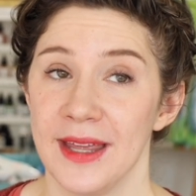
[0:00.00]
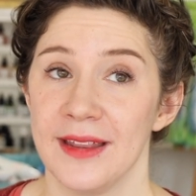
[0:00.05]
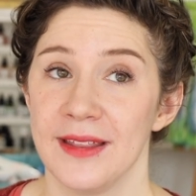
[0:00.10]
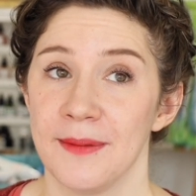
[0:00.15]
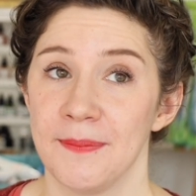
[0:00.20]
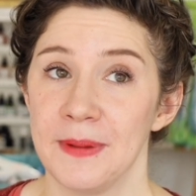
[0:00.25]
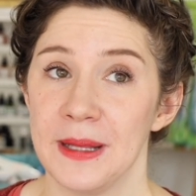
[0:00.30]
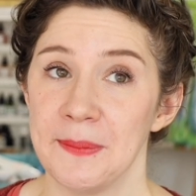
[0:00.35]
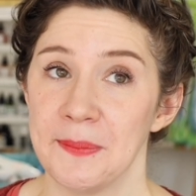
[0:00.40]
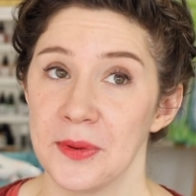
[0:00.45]
And
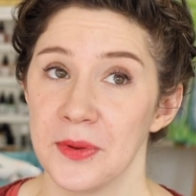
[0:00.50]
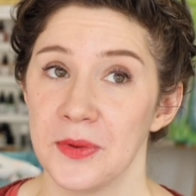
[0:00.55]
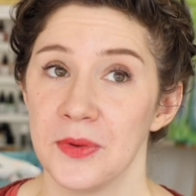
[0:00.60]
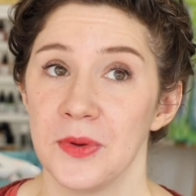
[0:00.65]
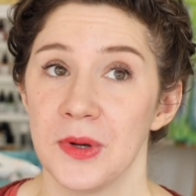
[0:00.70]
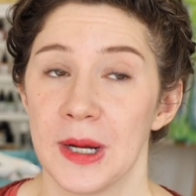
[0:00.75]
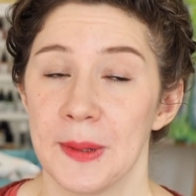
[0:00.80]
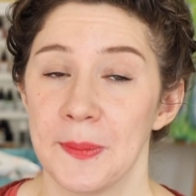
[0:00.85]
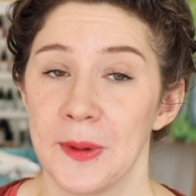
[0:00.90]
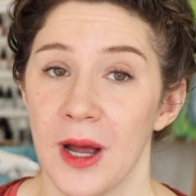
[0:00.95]
the people
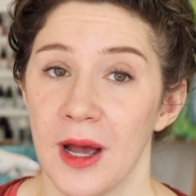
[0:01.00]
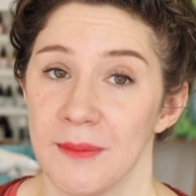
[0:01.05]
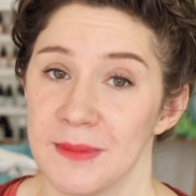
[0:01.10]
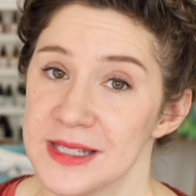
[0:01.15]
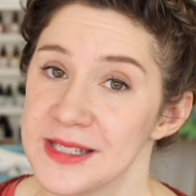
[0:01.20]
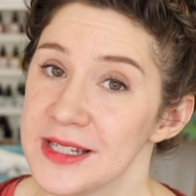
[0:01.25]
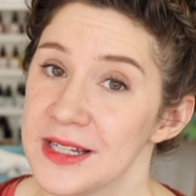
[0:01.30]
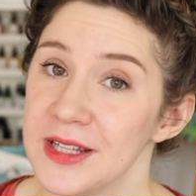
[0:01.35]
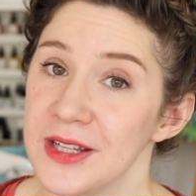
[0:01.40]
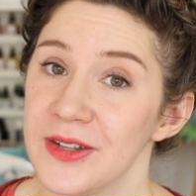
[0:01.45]
who are
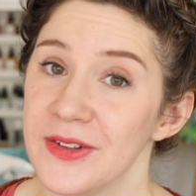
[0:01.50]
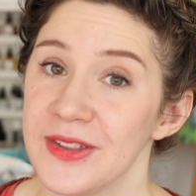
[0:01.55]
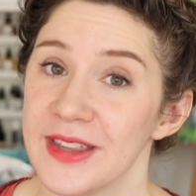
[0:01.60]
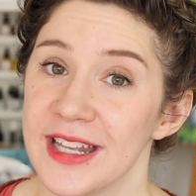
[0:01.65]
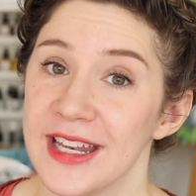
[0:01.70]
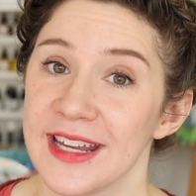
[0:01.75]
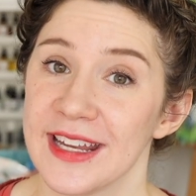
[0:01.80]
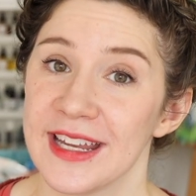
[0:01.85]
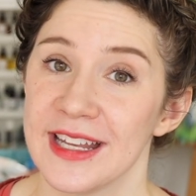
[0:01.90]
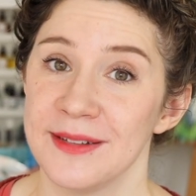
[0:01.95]
promising you
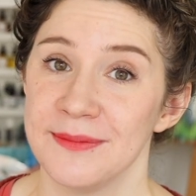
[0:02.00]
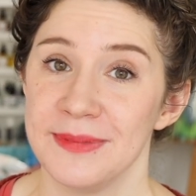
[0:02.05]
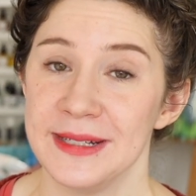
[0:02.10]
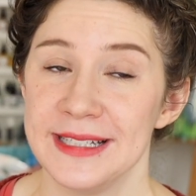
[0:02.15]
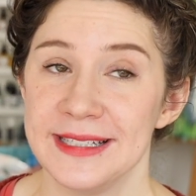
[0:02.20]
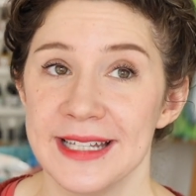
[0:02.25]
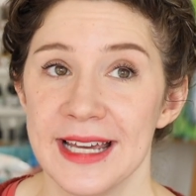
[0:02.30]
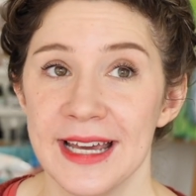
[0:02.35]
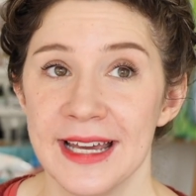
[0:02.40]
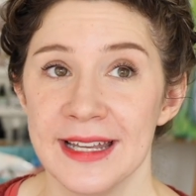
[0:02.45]
that it can
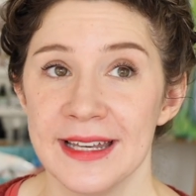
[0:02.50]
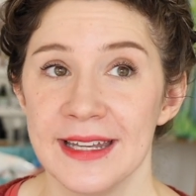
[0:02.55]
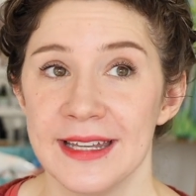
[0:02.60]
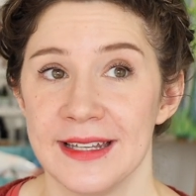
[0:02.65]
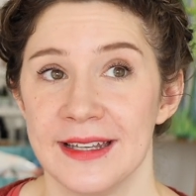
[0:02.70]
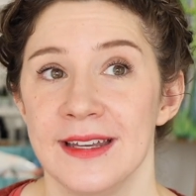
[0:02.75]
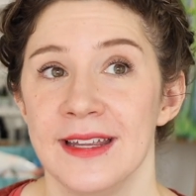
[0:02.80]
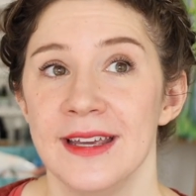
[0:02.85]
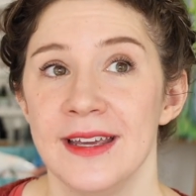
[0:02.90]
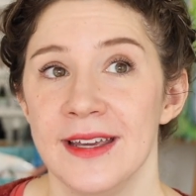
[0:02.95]
be done
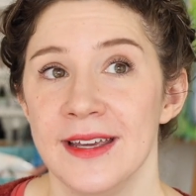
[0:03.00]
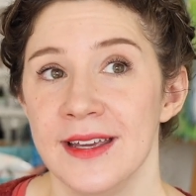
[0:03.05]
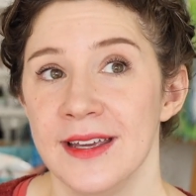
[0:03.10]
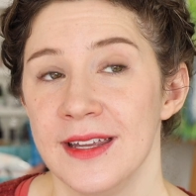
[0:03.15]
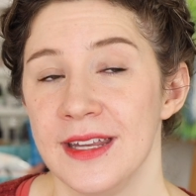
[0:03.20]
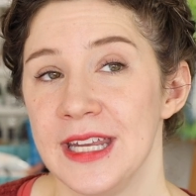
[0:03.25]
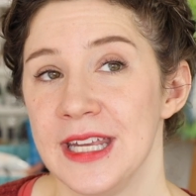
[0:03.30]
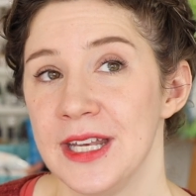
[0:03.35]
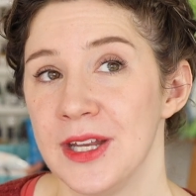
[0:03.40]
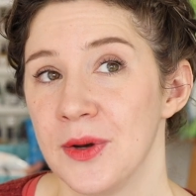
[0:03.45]
in,
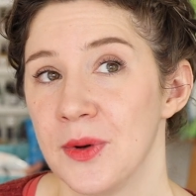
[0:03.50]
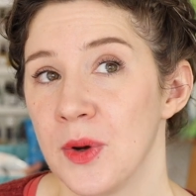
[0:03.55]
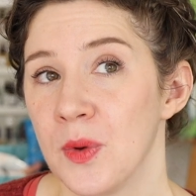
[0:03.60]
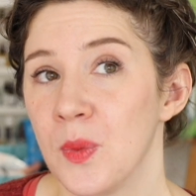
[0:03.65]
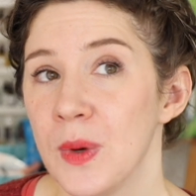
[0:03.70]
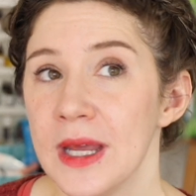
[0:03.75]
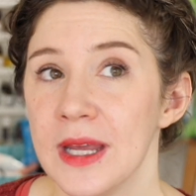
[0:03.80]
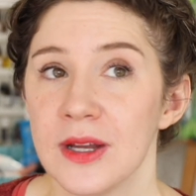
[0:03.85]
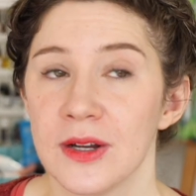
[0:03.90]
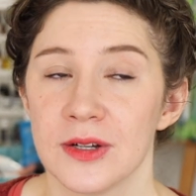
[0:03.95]
you know, a
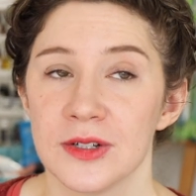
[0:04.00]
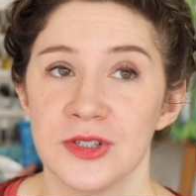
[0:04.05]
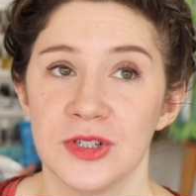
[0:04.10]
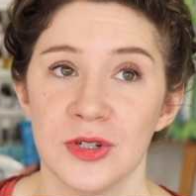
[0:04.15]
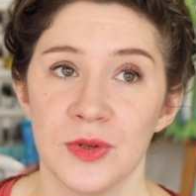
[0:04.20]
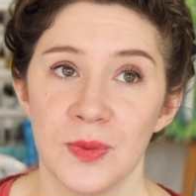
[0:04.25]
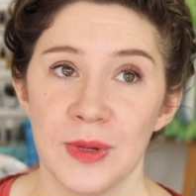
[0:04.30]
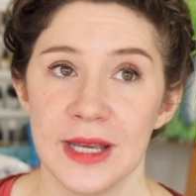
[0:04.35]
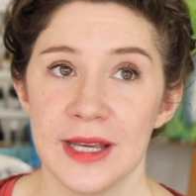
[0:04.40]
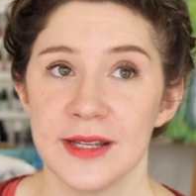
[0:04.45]
week or
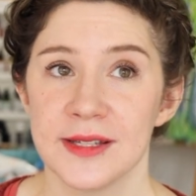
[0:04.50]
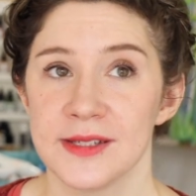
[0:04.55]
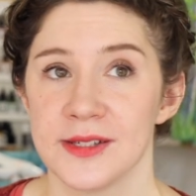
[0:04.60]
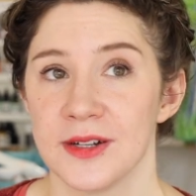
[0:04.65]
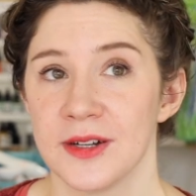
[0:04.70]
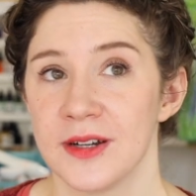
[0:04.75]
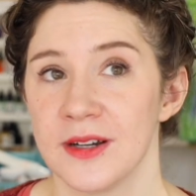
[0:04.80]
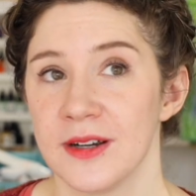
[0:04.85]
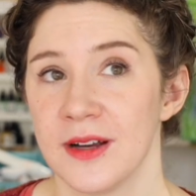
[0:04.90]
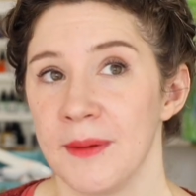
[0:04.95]
two weeks
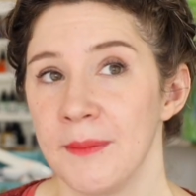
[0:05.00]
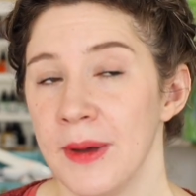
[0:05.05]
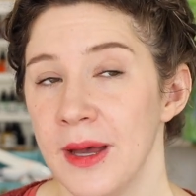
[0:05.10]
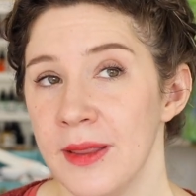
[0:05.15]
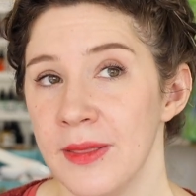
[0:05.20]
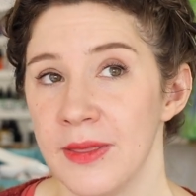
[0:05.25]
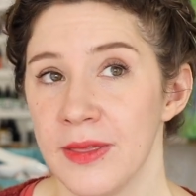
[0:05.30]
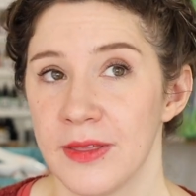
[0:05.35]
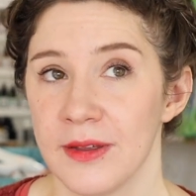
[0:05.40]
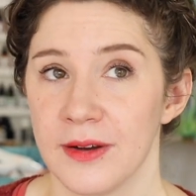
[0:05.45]
or a
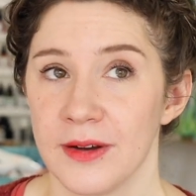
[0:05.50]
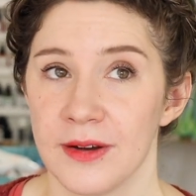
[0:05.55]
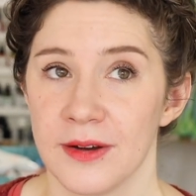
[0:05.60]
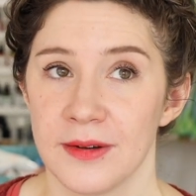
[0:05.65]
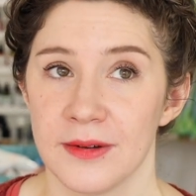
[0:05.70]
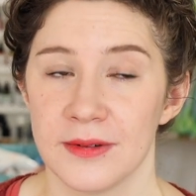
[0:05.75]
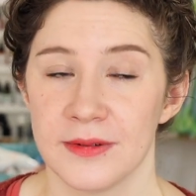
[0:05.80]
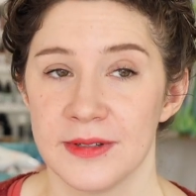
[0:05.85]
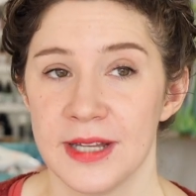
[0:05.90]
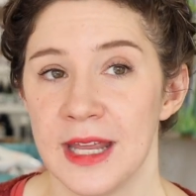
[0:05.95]
month
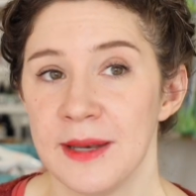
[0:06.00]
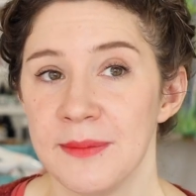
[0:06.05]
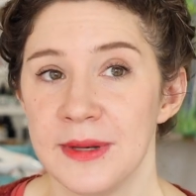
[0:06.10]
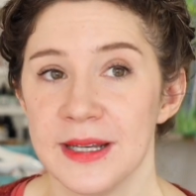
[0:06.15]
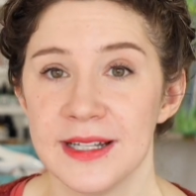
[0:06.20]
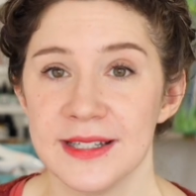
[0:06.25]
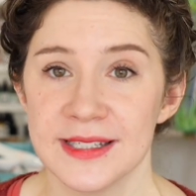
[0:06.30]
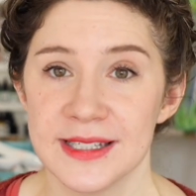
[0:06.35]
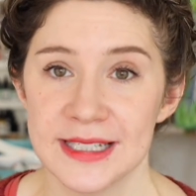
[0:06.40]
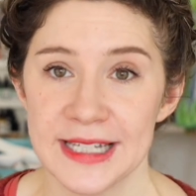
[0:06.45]
or ten
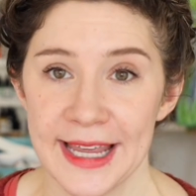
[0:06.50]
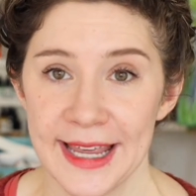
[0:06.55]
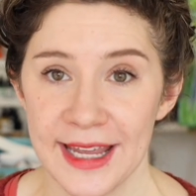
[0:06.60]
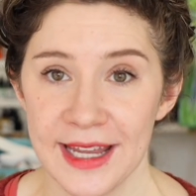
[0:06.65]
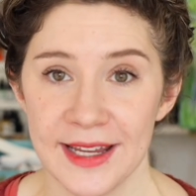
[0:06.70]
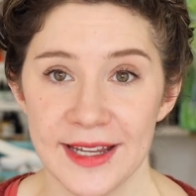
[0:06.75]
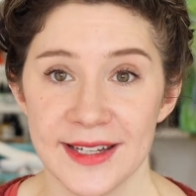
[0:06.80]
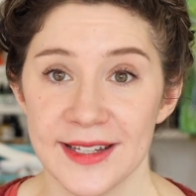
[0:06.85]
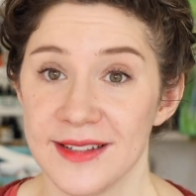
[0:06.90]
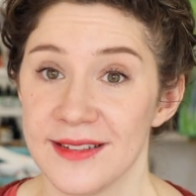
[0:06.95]
minutes a
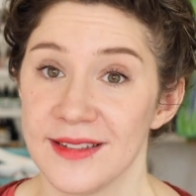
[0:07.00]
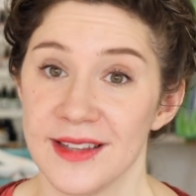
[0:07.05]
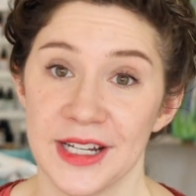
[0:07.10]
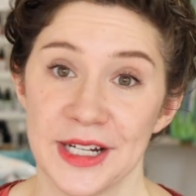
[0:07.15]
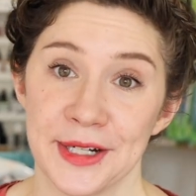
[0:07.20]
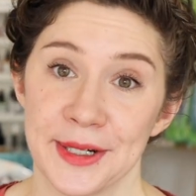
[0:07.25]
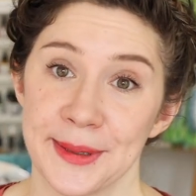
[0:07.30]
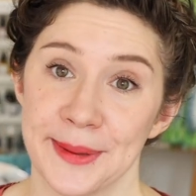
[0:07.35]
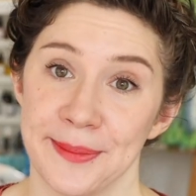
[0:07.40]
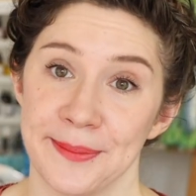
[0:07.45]
day,
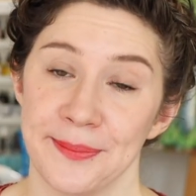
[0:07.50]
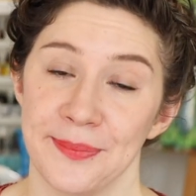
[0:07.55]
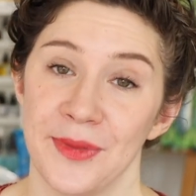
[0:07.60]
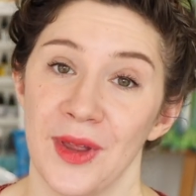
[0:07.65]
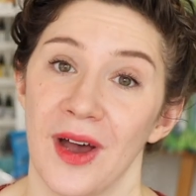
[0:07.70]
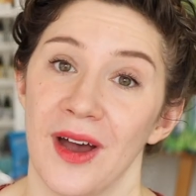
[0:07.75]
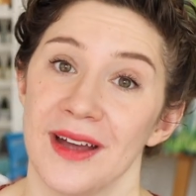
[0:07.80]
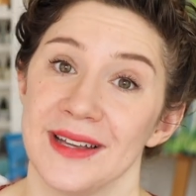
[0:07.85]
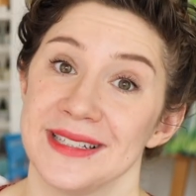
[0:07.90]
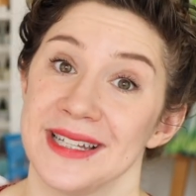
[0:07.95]
they're
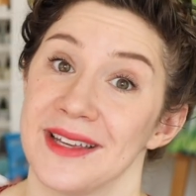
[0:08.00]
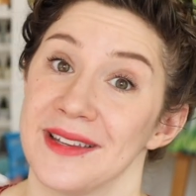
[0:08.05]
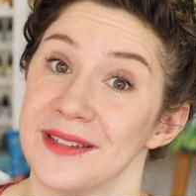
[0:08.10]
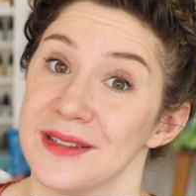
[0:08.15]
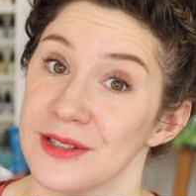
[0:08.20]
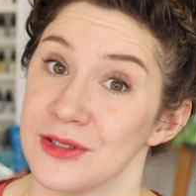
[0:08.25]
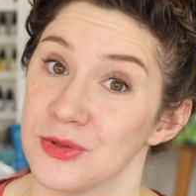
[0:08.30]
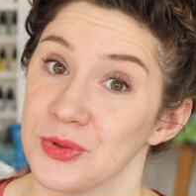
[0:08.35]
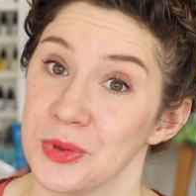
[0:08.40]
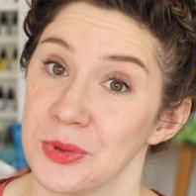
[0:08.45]
not telling
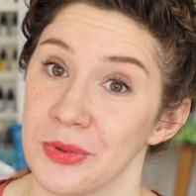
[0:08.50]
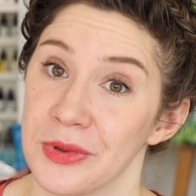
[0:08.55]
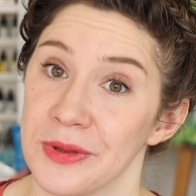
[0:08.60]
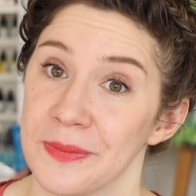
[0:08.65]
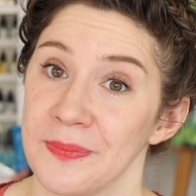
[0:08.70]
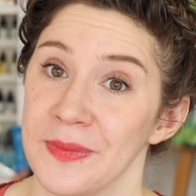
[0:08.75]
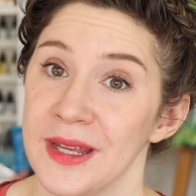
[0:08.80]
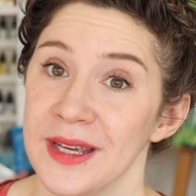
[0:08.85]
the truth.